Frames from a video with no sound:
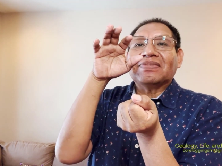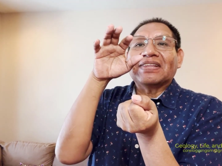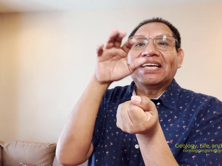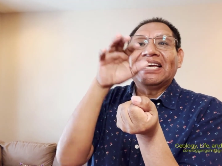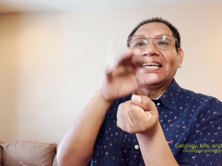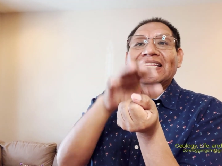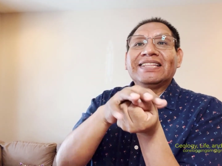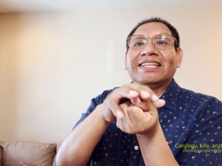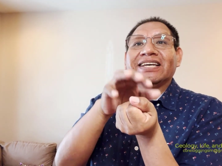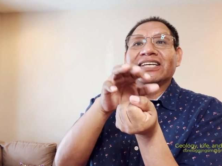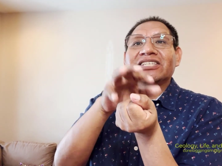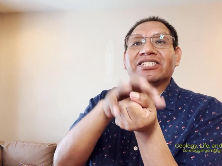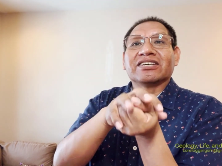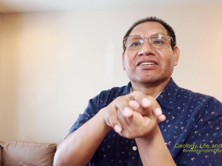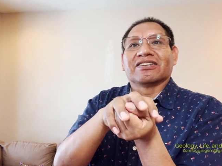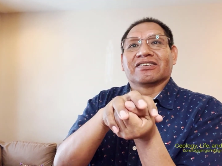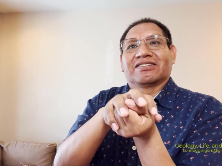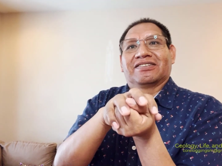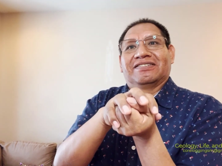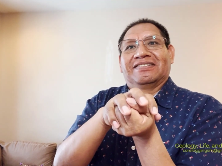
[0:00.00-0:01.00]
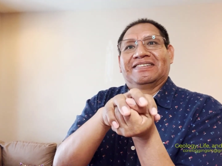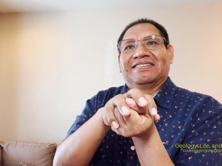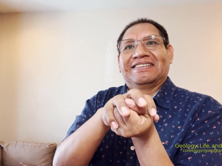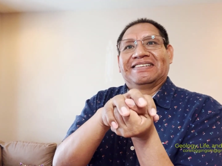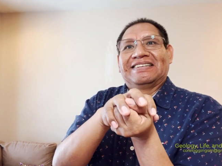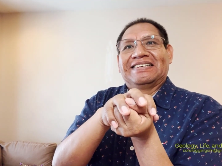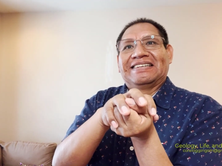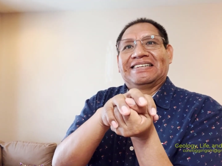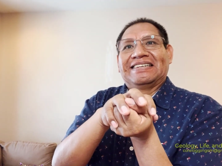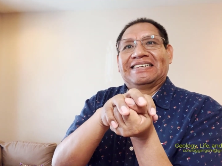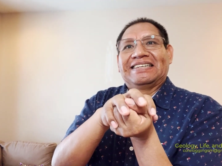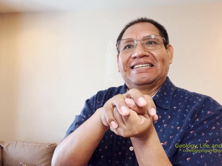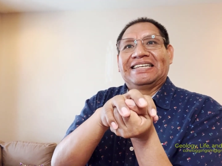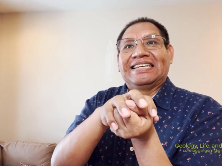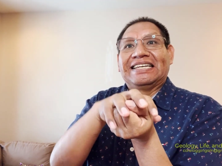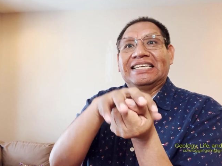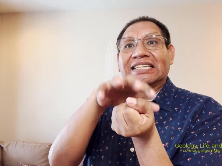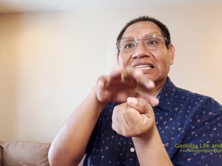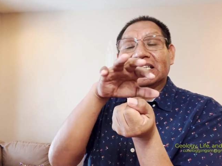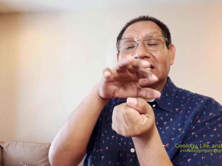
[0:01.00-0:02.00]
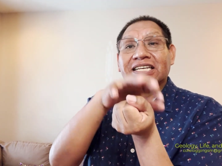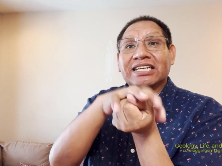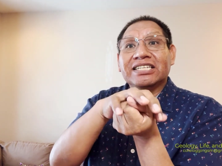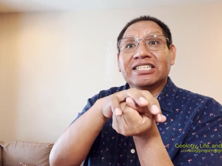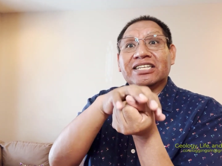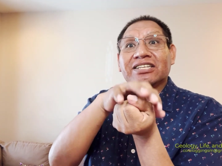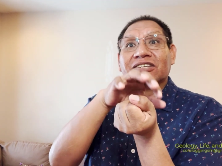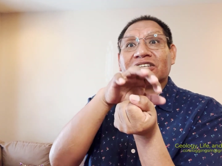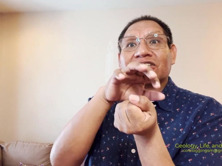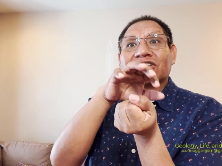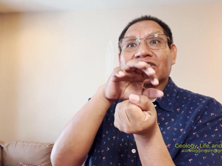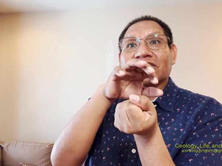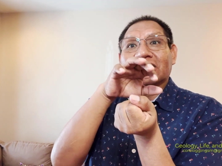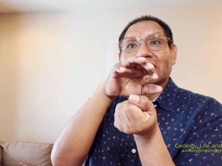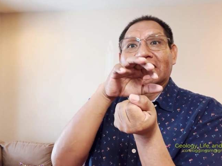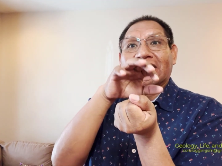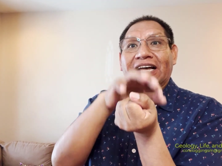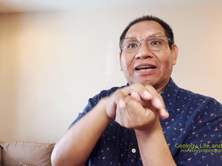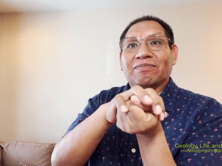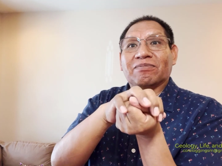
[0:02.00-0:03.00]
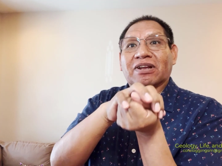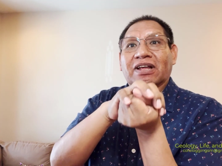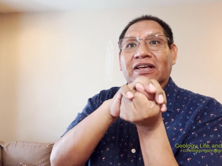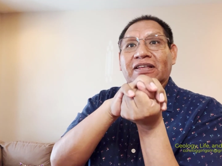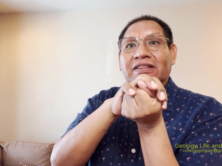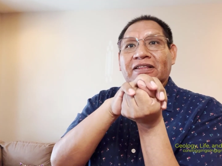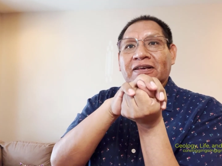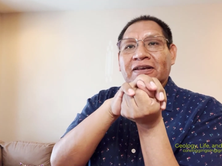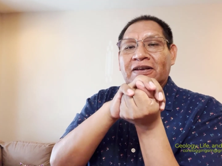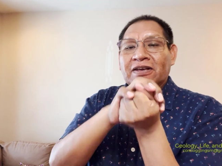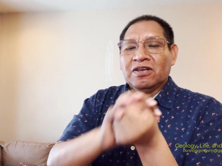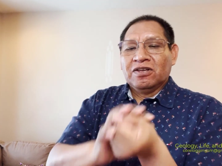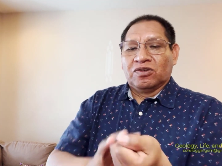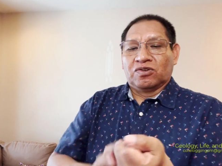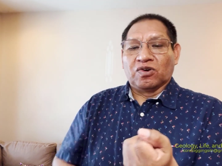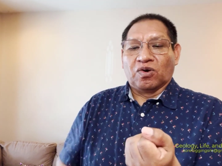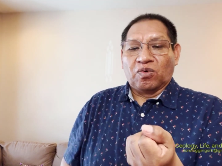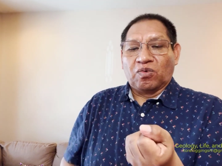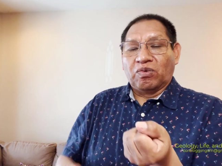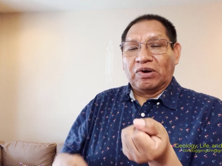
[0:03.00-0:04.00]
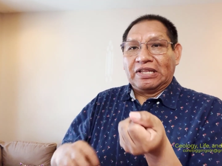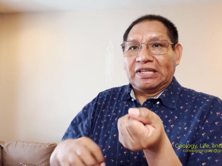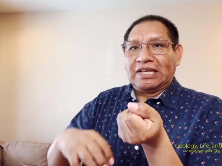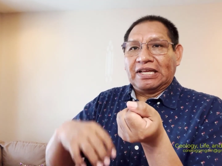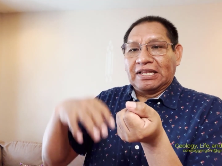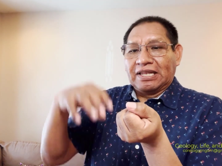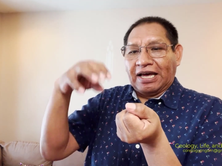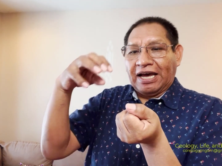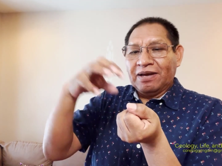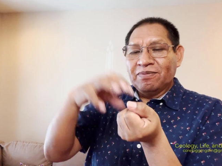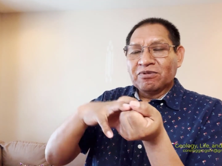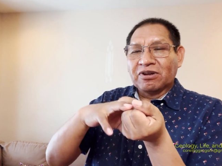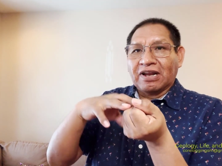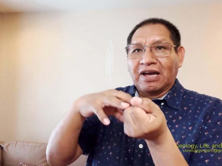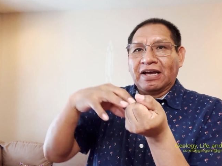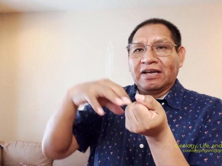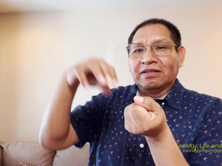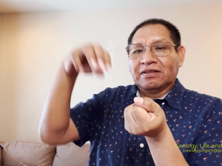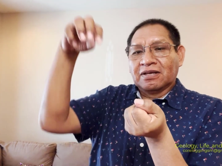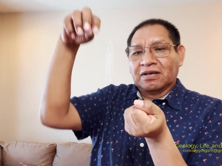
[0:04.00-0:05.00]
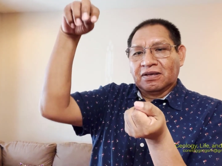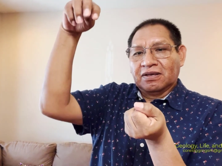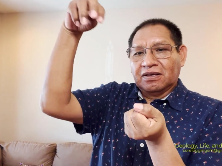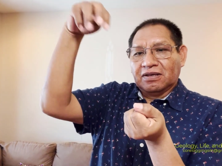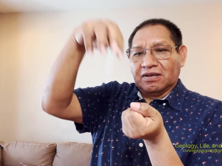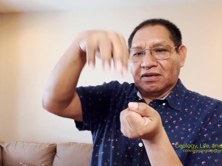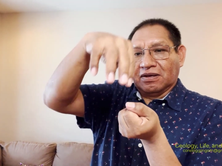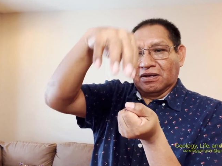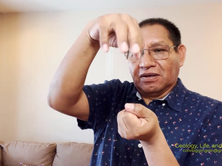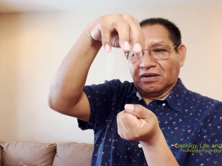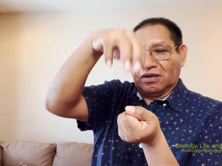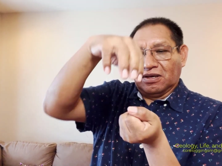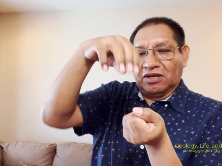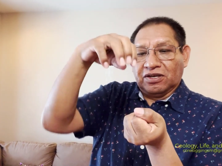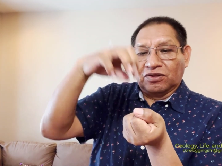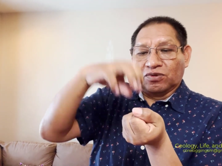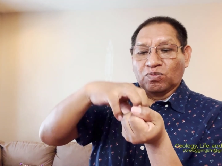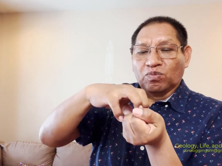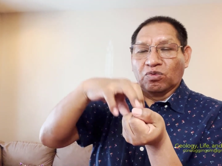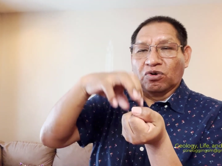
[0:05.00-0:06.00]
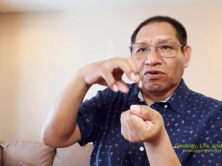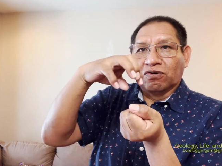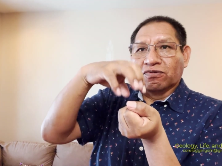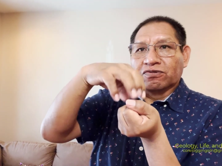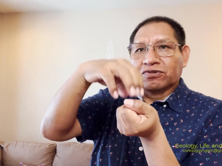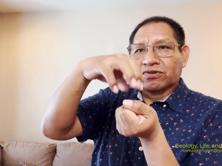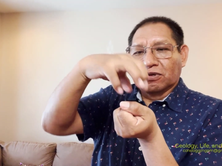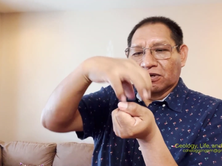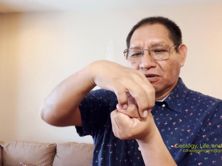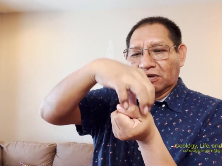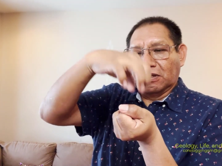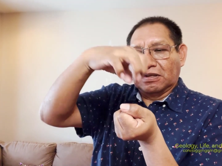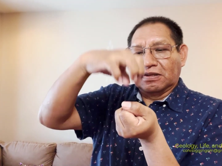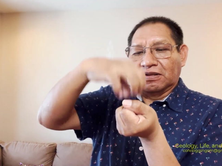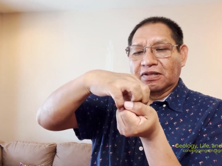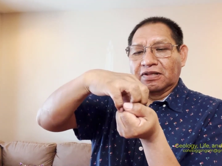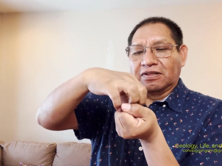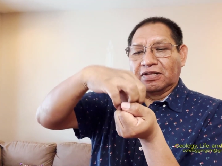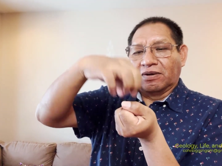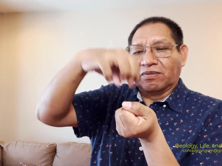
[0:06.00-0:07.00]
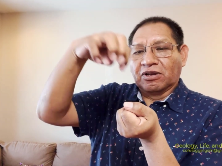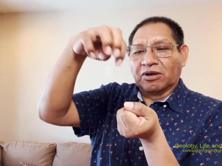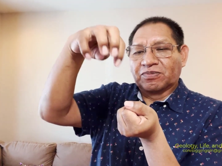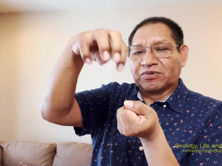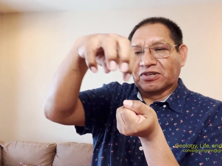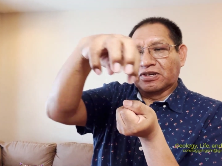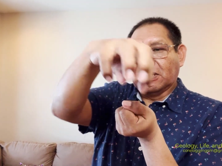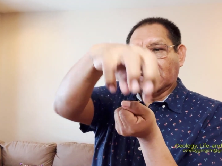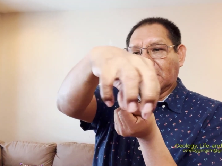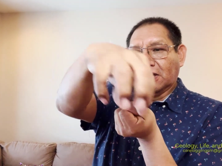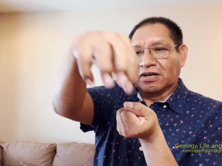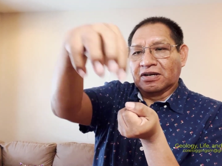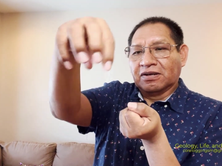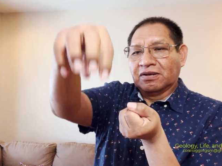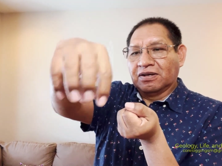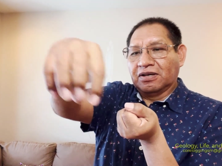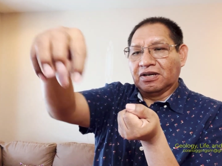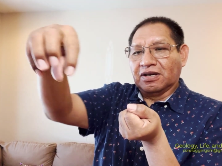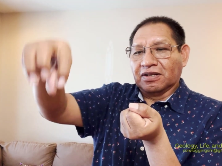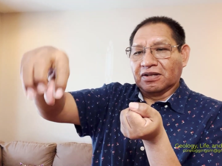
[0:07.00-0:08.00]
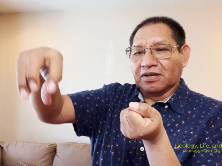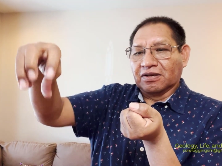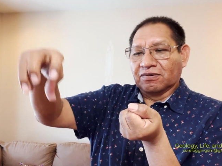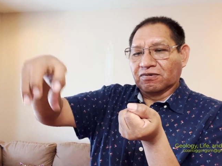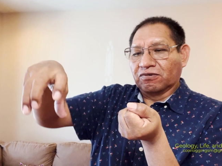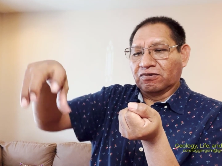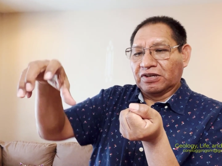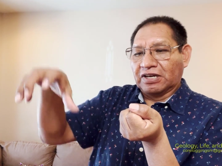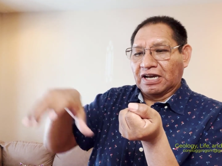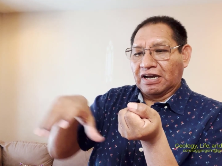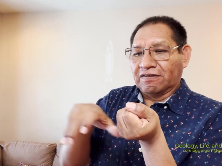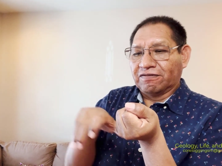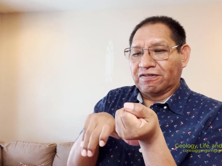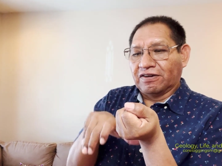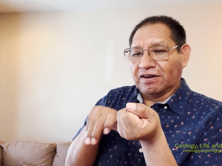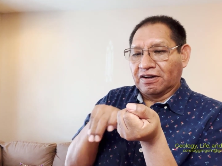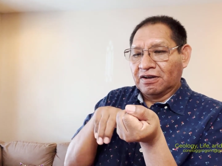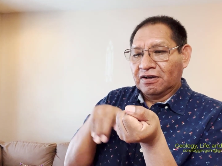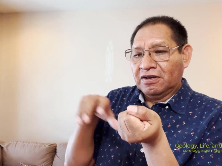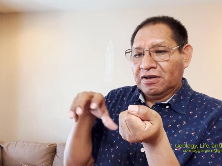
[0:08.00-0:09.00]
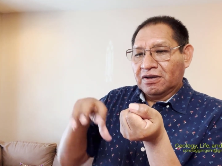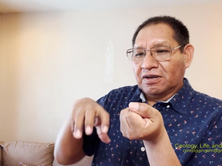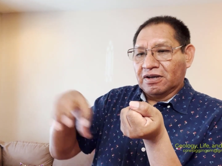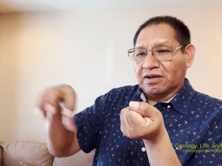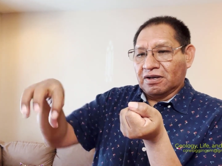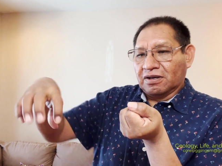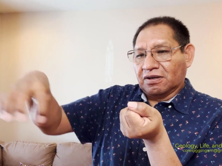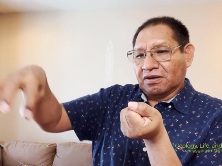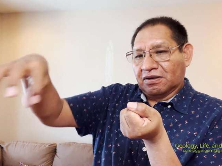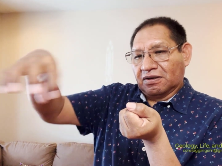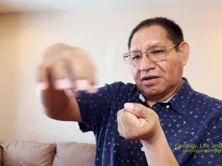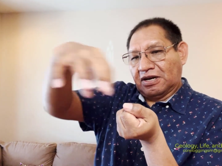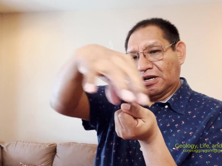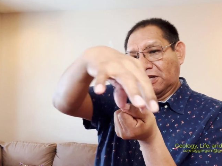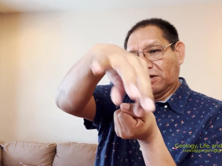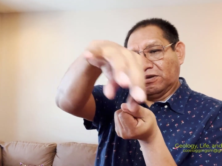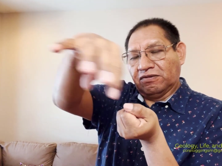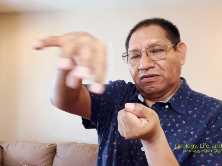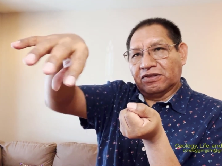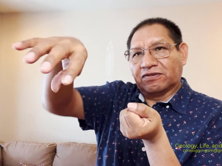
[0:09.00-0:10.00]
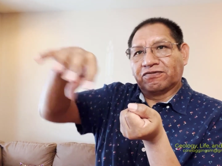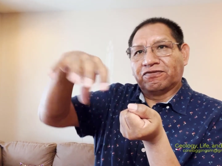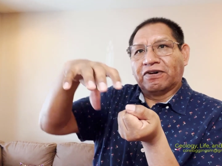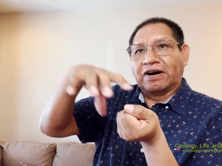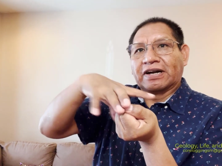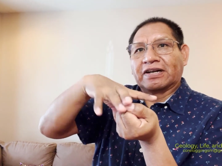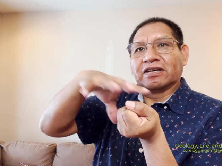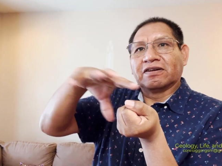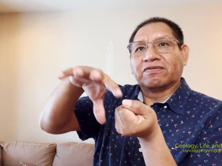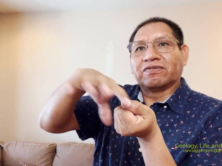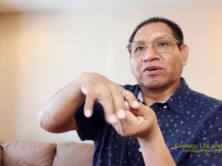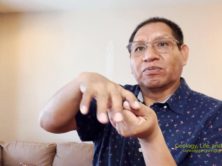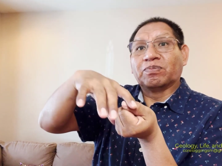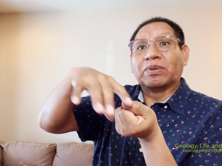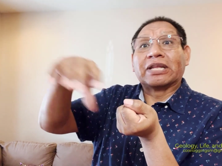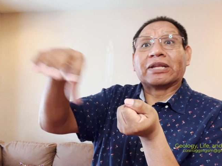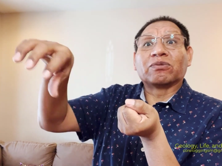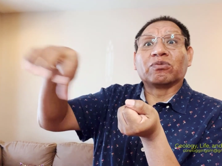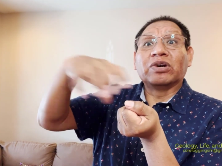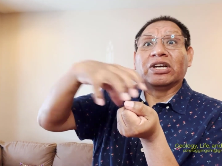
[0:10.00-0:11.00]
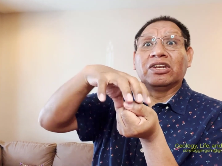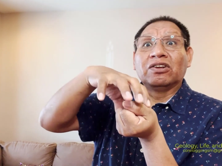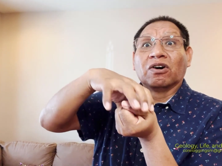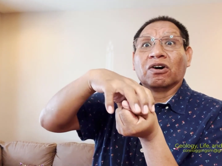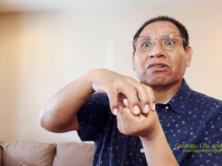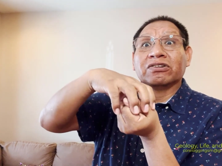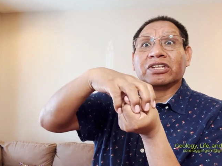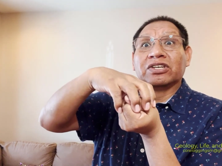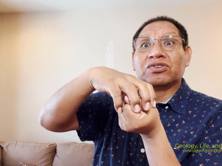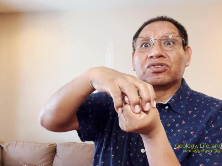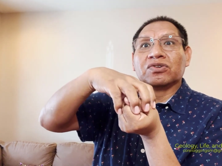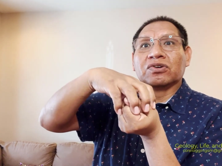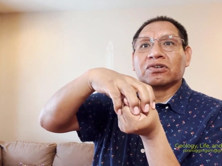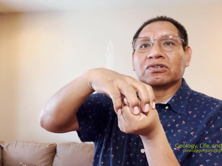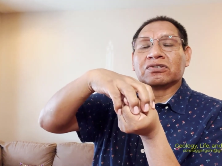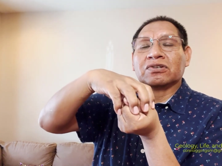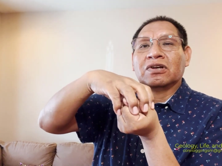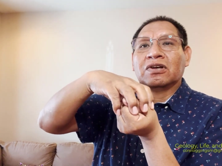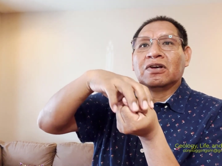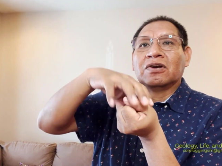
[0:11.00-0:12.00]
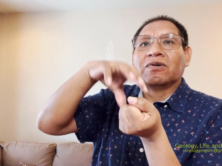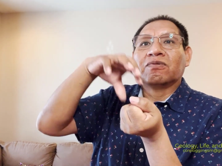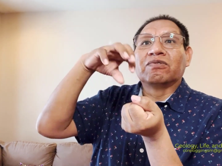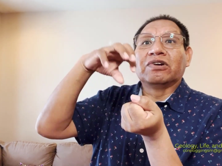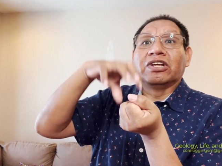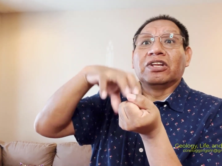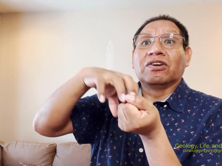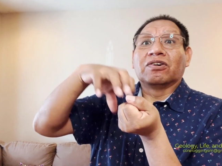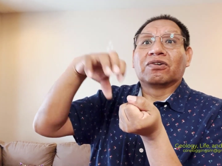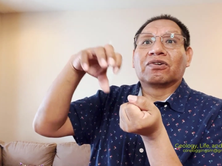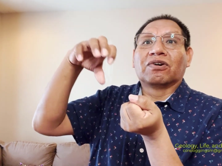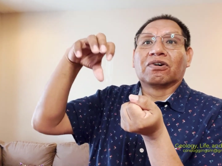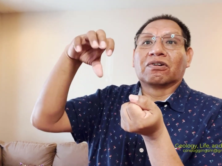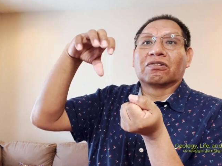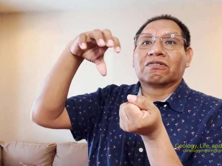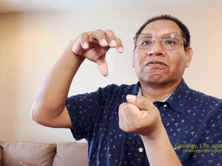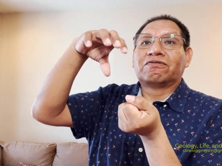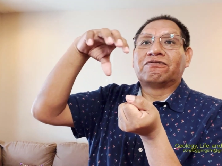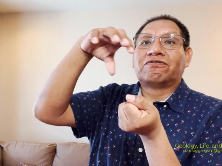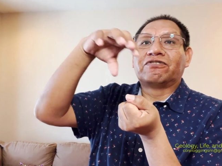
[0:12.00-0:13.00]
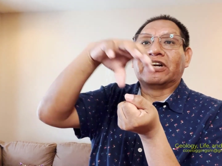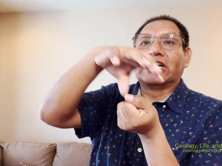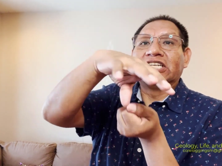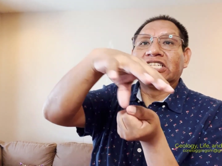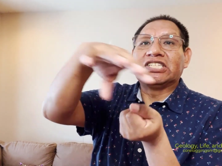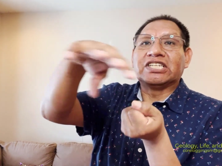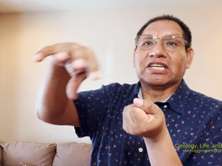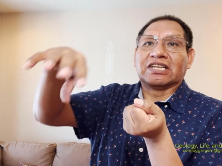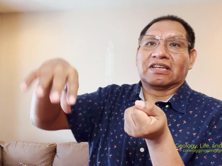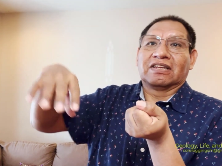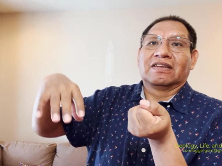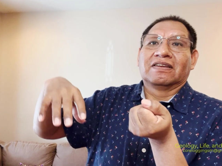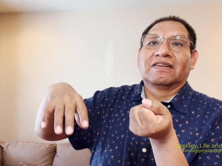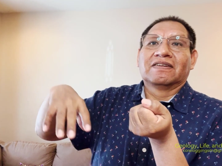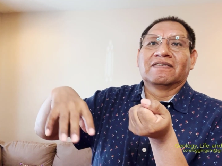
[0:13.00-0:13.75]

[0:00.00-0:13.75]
indigenous limonite. So when the limonite it moves, it develops here, and we have a little bit farther, but we know the source, we call fringing.